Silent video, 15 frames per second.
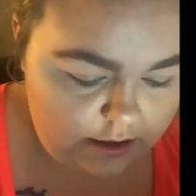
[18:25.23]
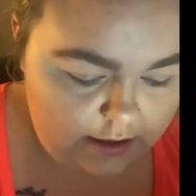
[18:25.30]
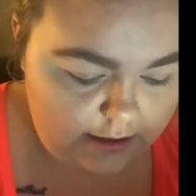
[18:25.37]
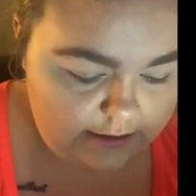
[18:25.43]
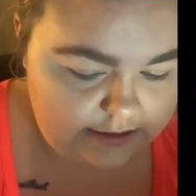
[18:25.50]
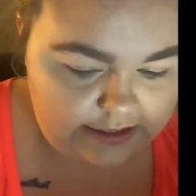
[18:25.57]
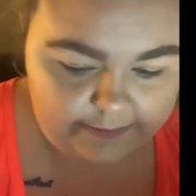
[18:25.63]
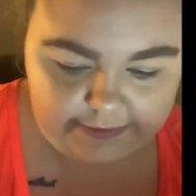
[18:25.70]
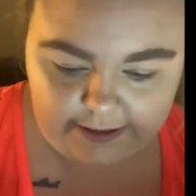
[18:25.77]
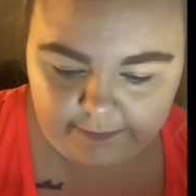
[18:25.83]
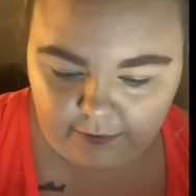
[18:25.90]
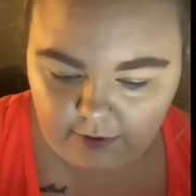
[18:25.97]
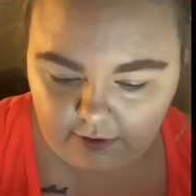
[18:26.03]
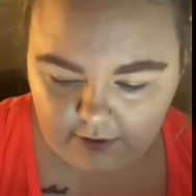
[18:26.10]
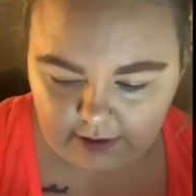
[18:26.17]
Some
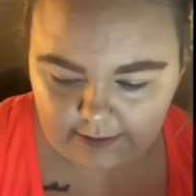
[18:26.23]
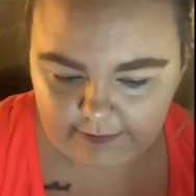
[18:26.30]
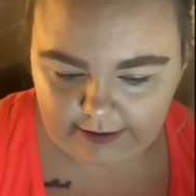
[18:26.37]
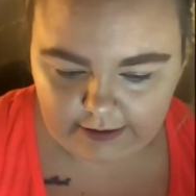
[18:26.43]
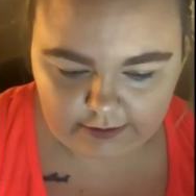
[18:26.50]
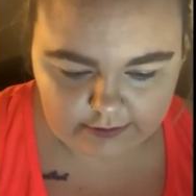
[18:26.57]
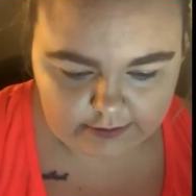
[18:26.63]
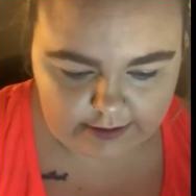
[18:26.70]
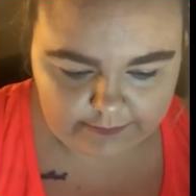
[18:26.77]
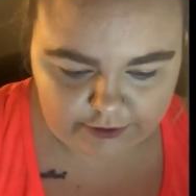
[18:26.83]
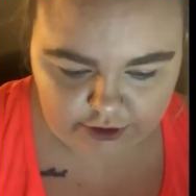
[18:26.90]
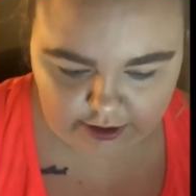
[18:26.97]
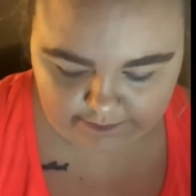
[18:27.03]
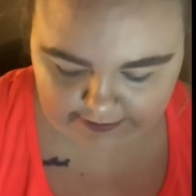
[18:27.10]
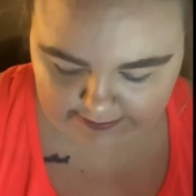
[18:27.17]
people, I mean, I'm
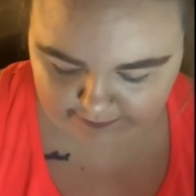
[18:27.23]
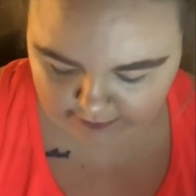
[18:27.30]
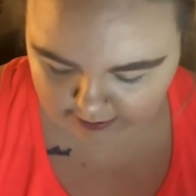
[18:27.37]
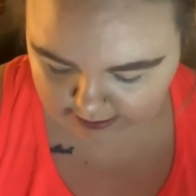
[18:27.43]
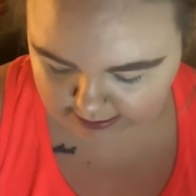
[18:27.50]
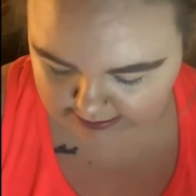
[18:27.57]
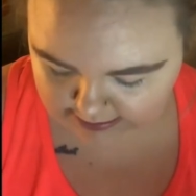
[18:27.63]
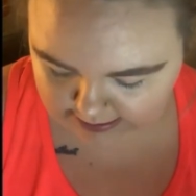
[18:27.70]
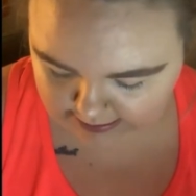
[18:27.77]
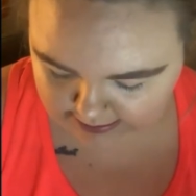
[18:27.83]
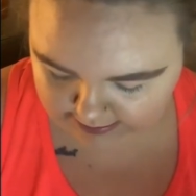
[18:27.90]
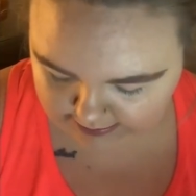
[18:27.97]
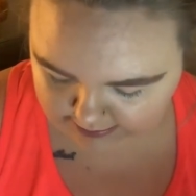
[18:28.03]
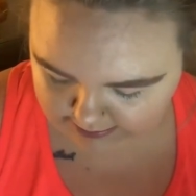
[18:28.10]
sure people are gonna say like,